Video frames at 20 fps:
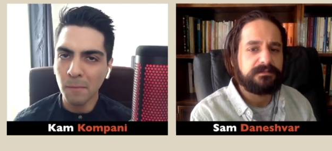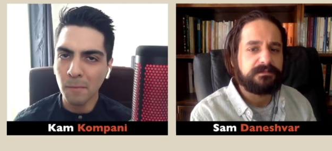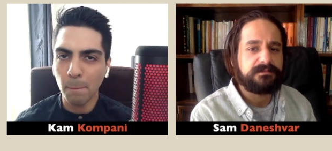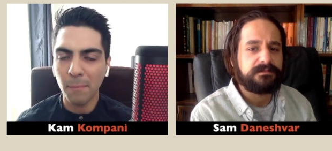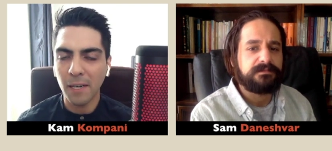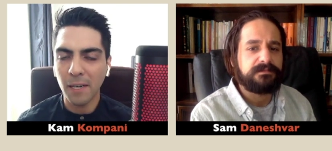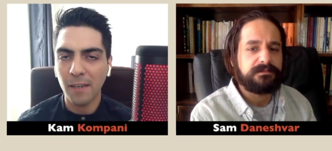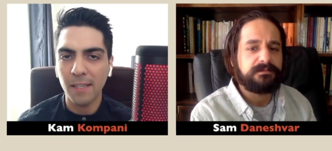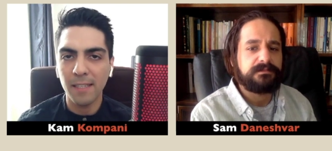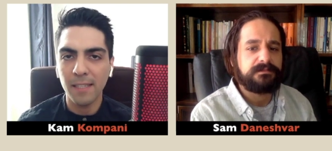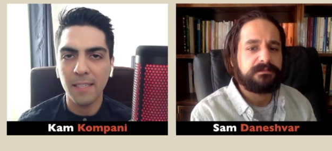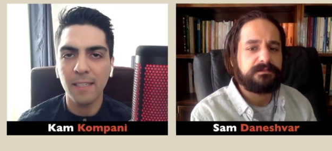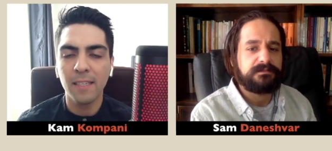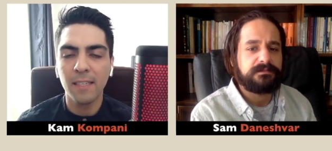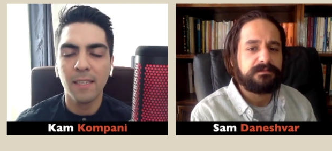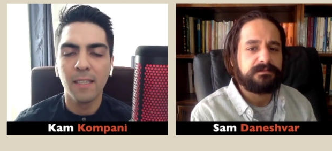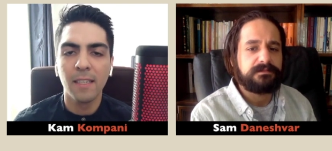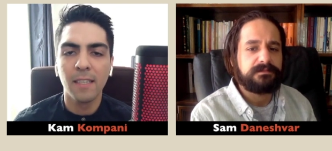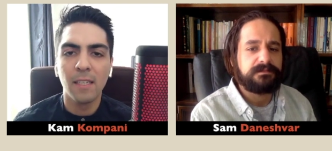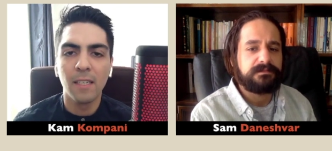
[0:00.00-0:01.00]

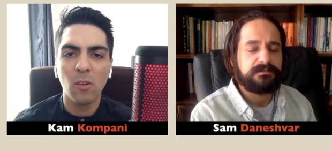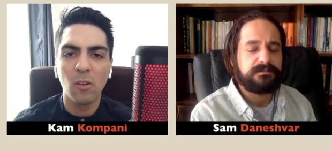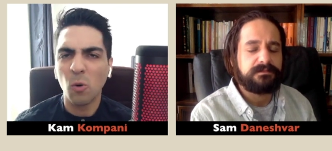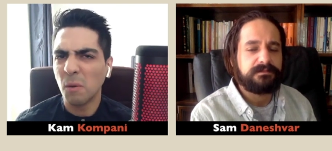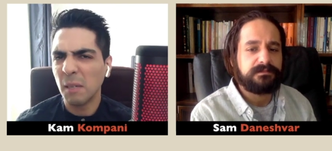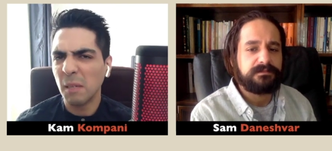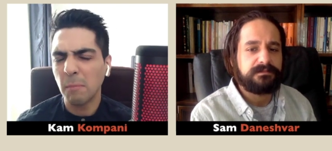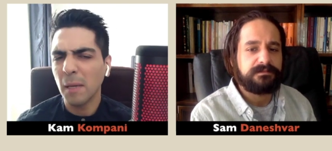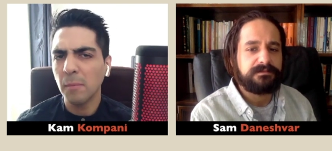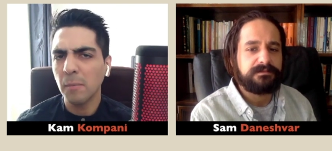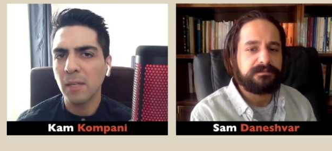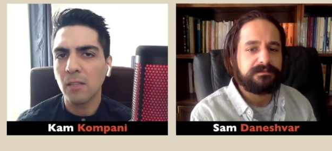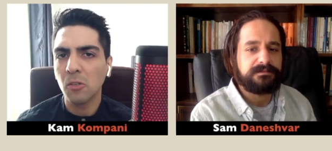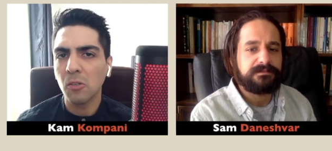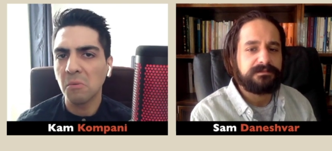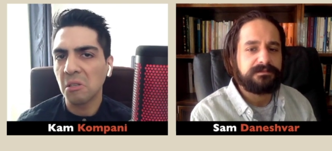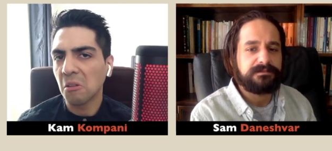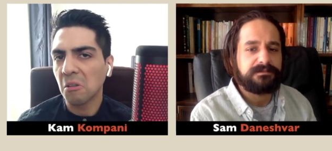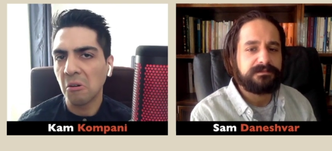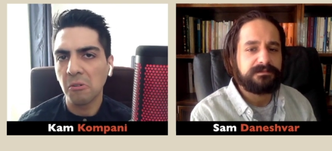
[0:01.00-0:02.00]
Speaker 1: barely, or maybe a
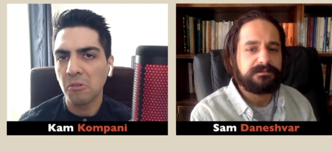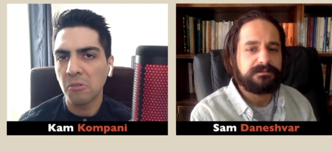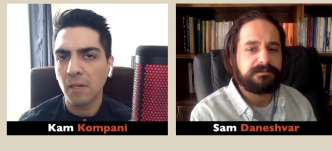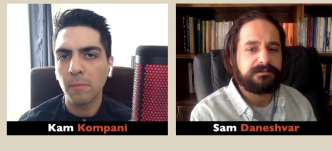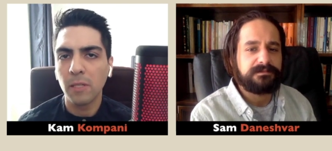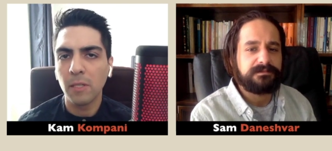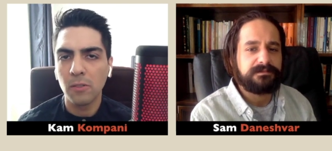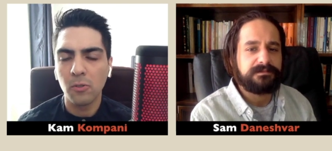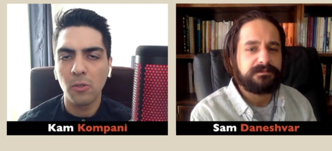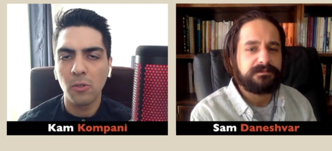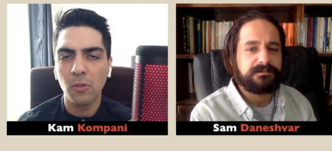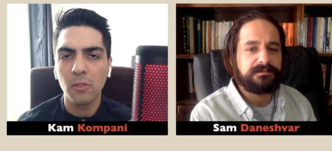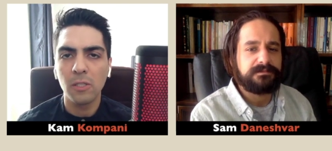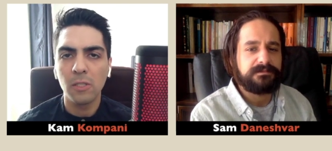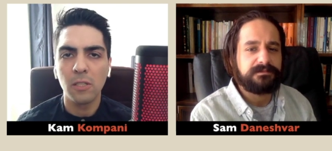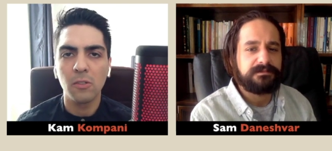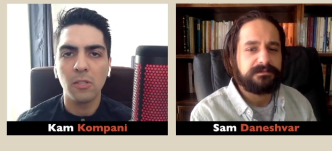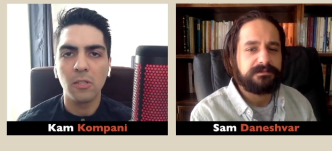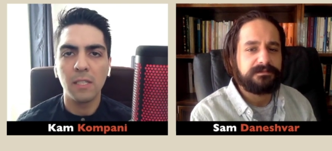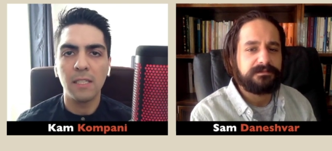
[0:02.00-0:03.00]
little bit longer. I mean, it
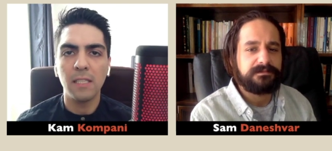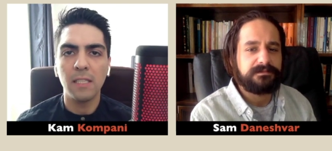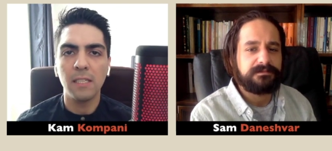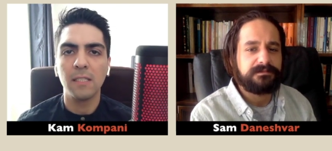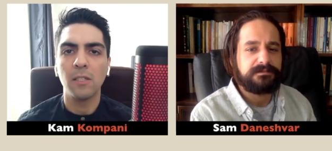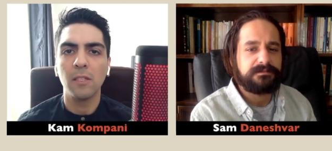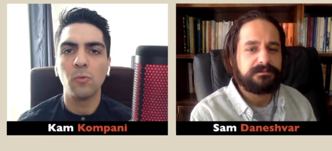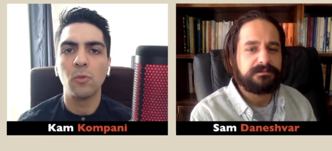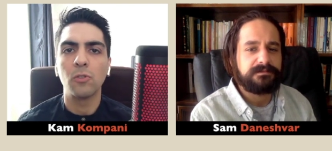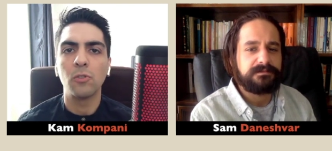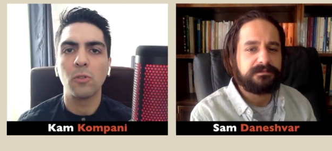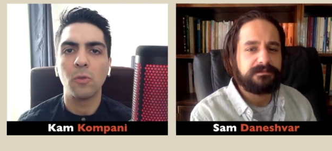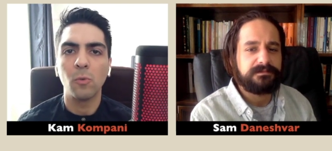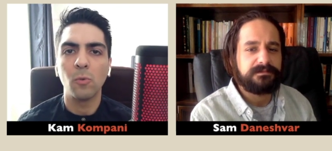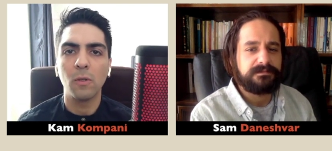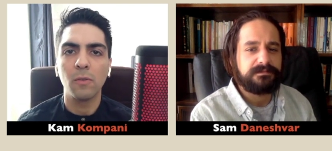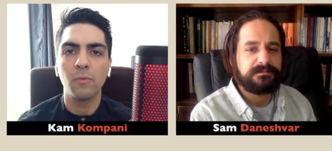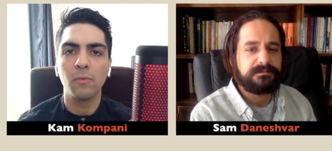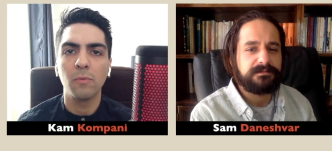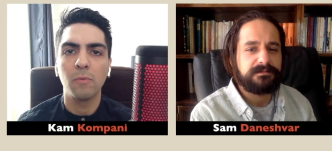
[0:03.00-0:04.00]
turns into a decent
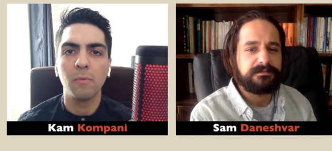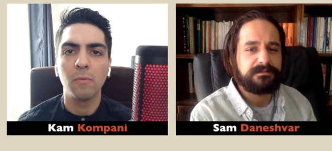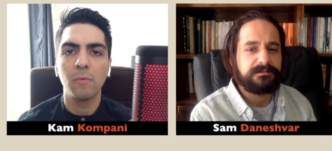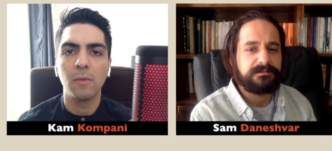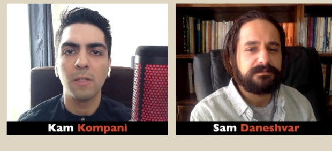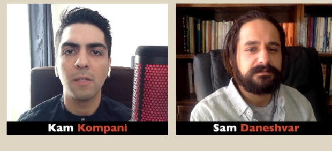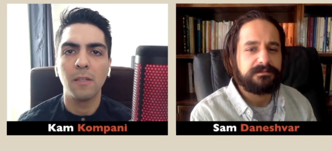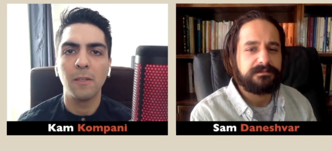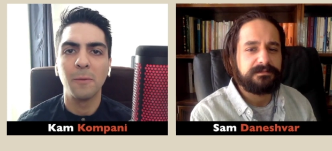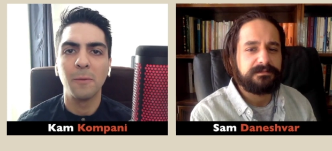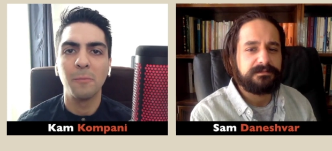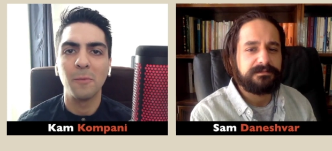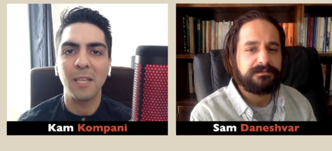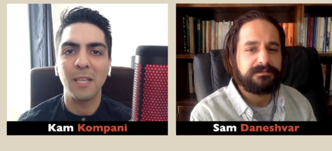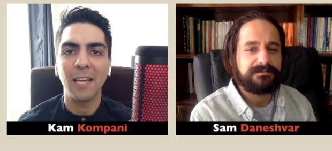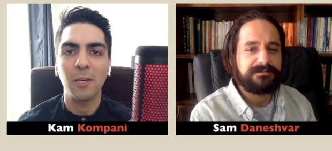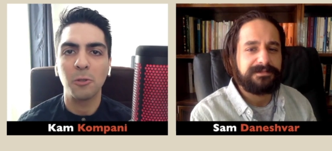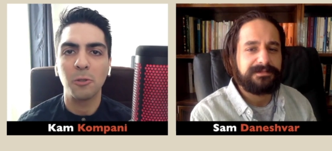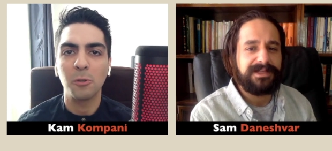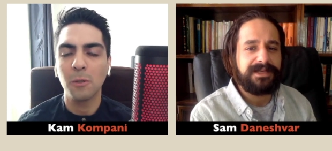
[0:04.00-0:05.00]
Richard Wolff um,
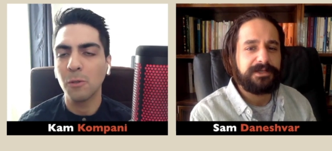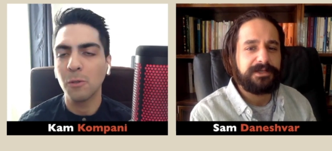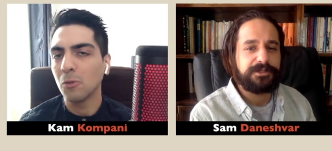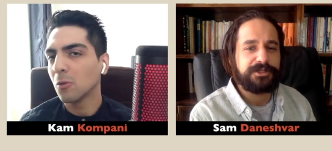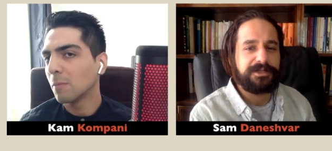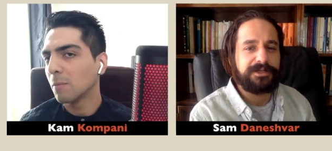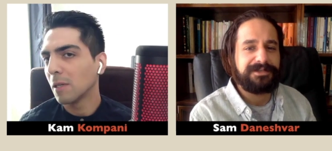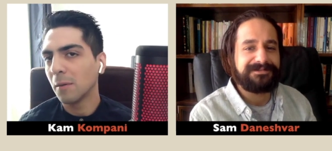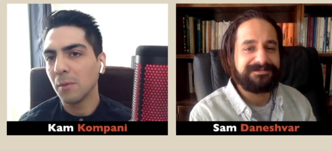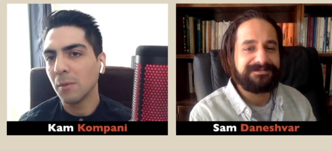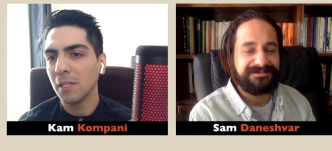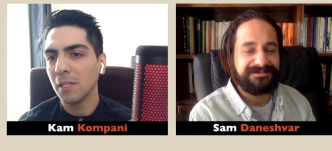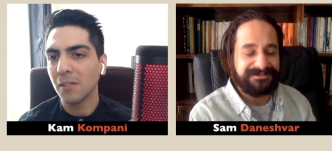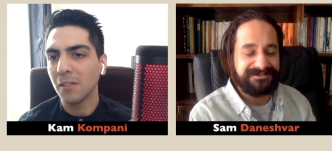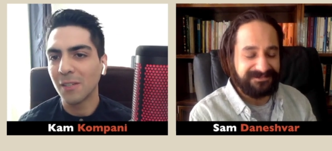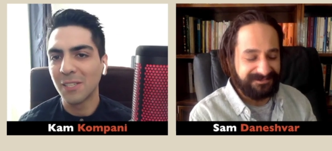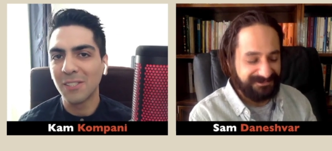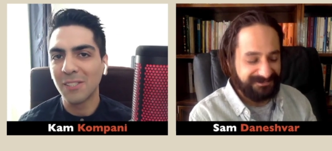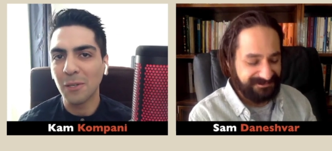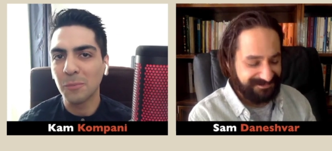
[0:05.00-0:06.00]
lecture. Thanks. You know, maybe
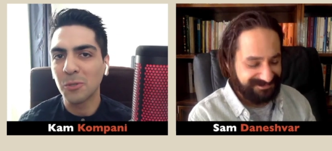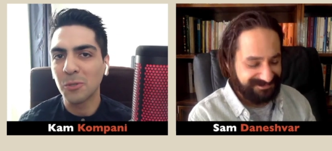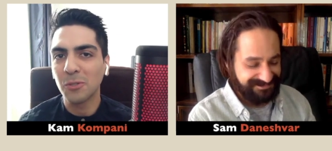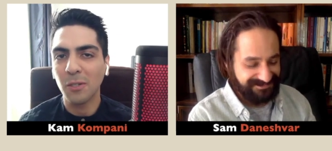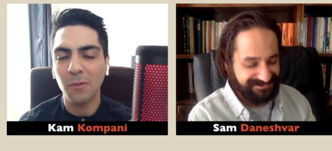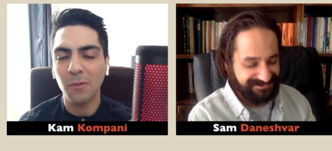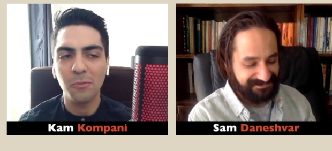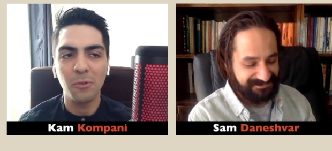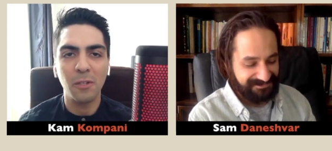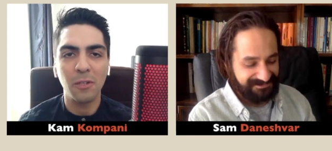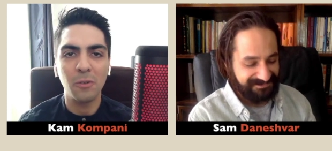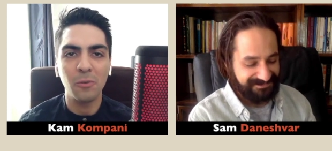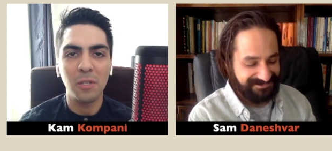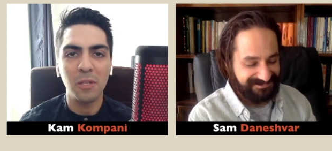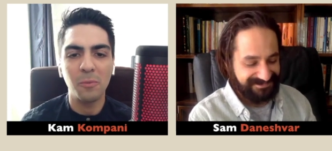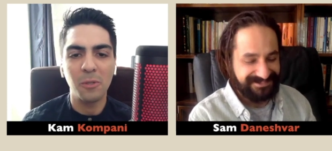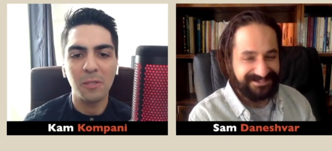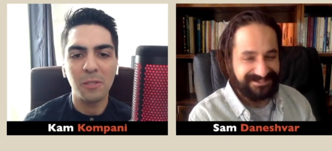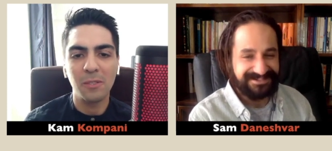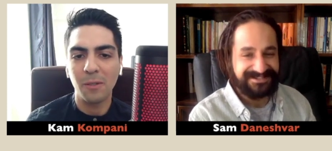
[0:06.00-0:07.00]
there's some stuff you
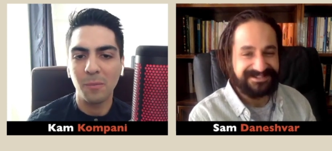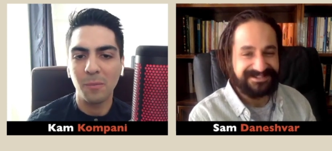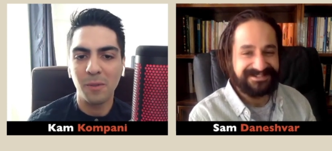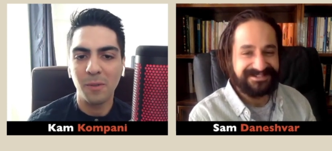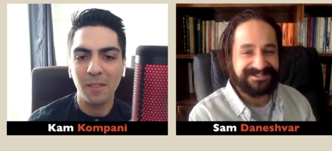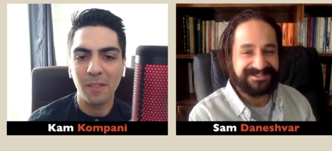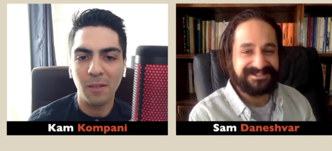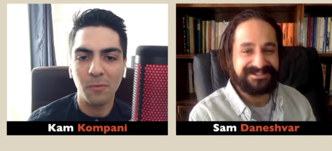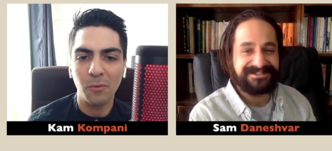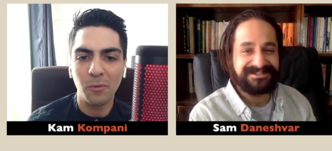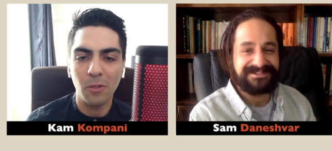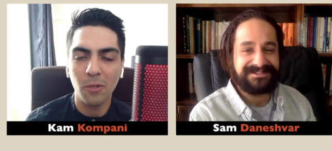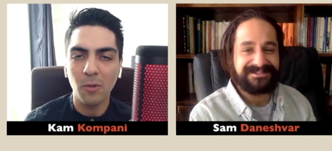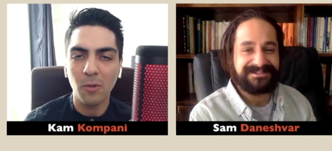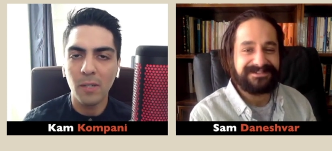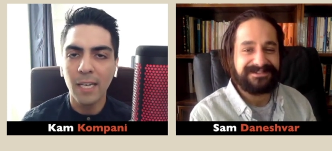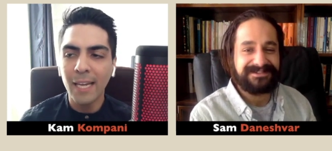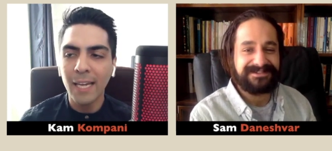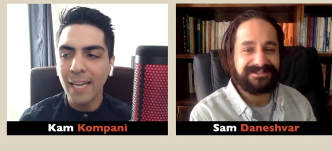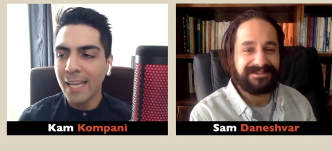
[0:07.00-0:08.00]
agree with, some stuff you
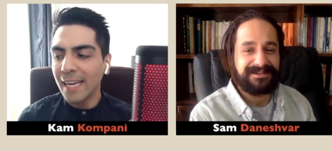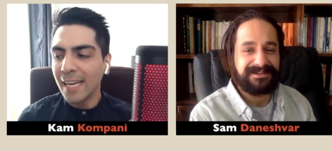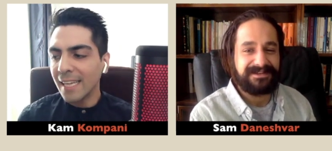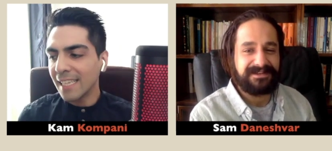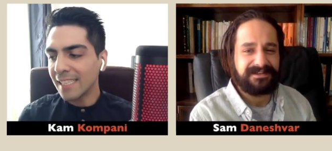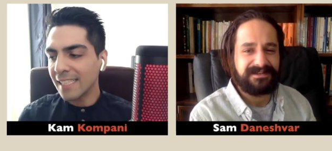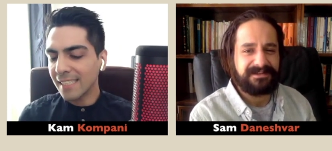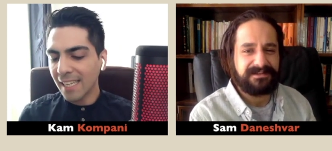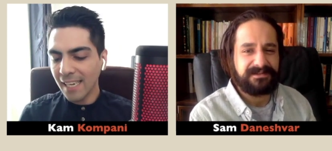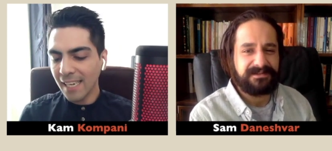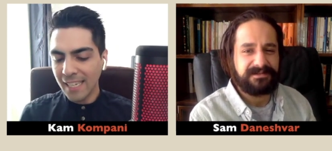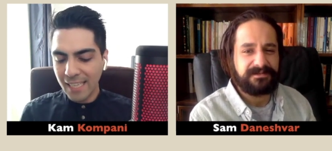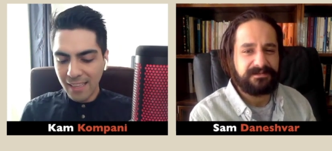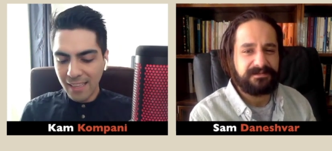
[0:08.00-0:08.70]
don't. This guy, he